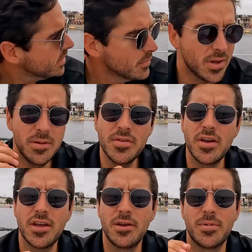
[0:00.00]
But I'm
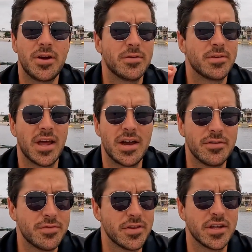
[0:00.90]
talking about now
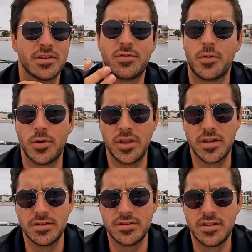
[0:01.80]
for the next 40
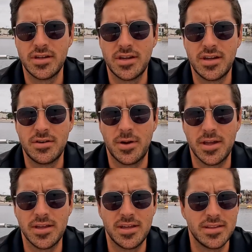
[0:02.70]
years,
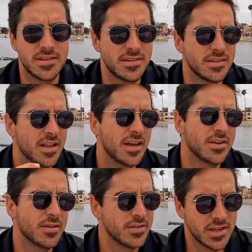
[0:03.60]
right? This is not
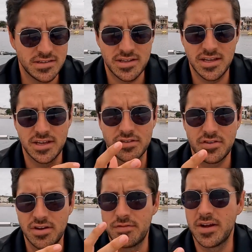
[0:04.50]
you have a nest egg and
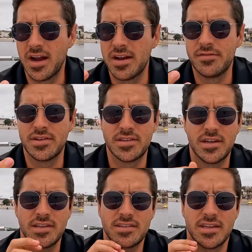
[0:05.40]
trying to figure out how to invest the
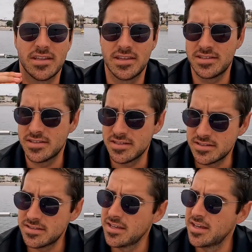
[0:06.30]
nest egg. This
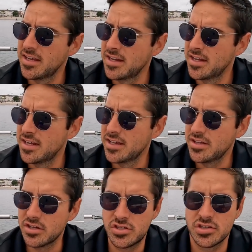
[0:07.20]
is
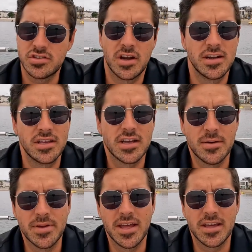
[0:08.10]
you're just starting, you're
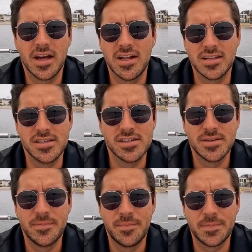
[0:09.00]
coming out of college.
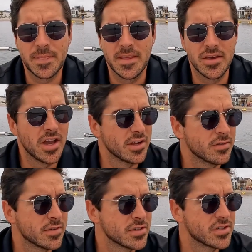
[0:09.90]
You got your
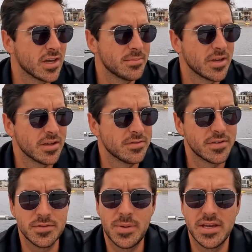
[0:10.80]
first job, you got your
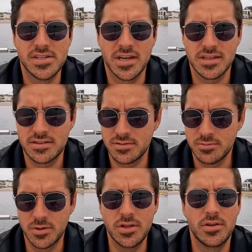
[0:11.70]
first paychecks.
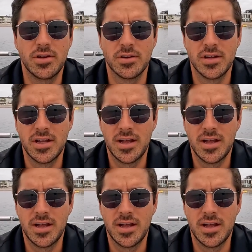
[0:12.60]
What do?